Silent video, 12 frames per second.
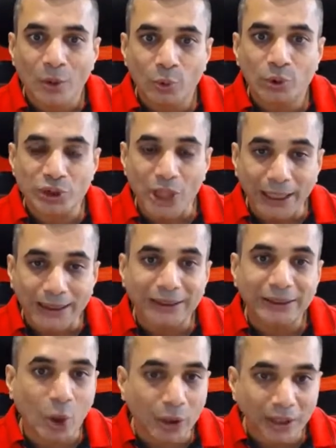who started
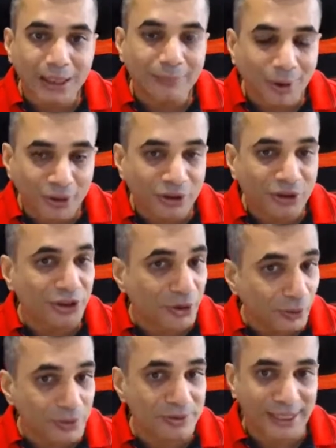talking about
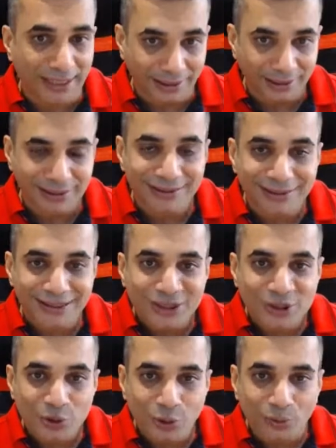neuroscience.
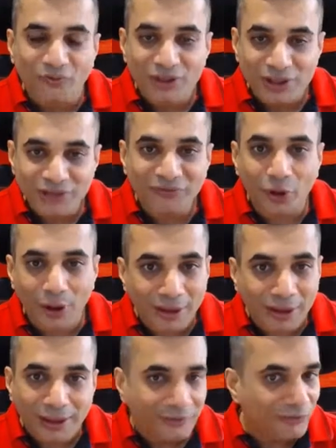So first of
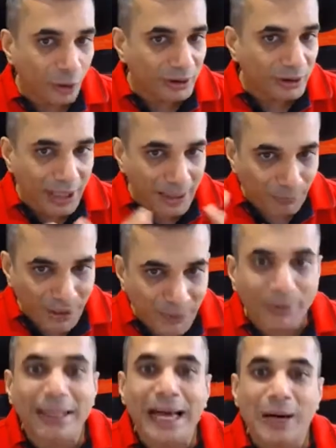all, for the
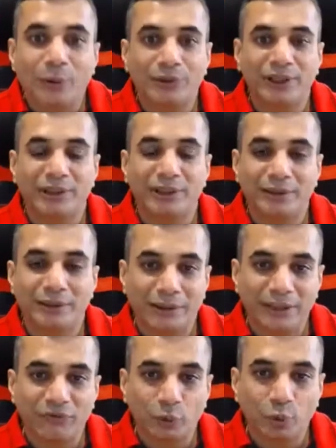people out here,
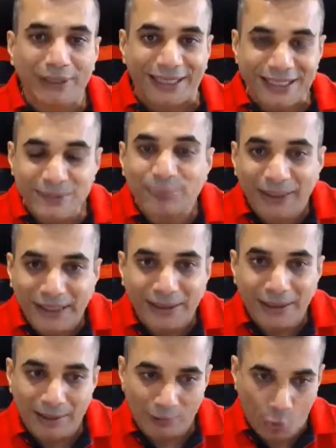if you could
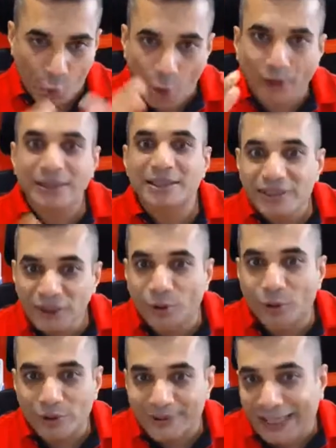explain what is
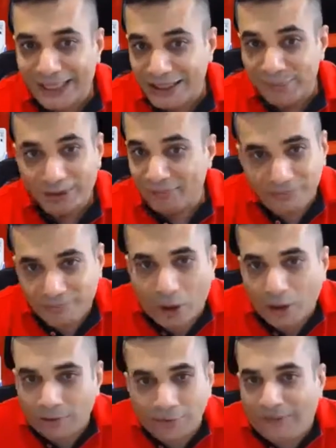neuroscience, because
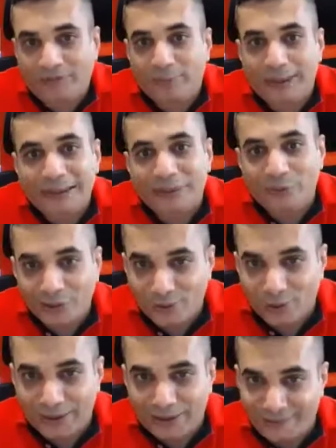not everybody knows
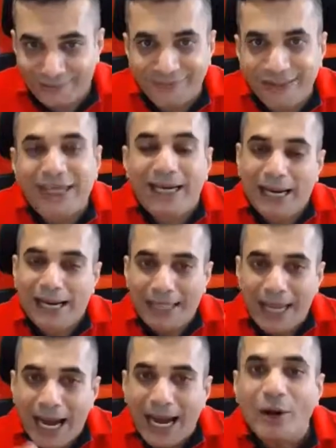what it is, and
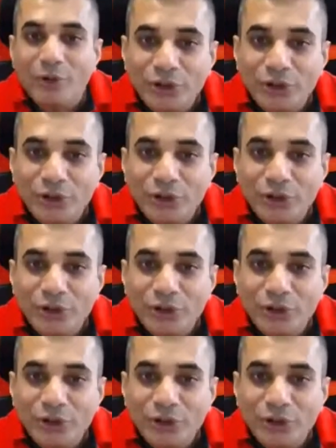sure. How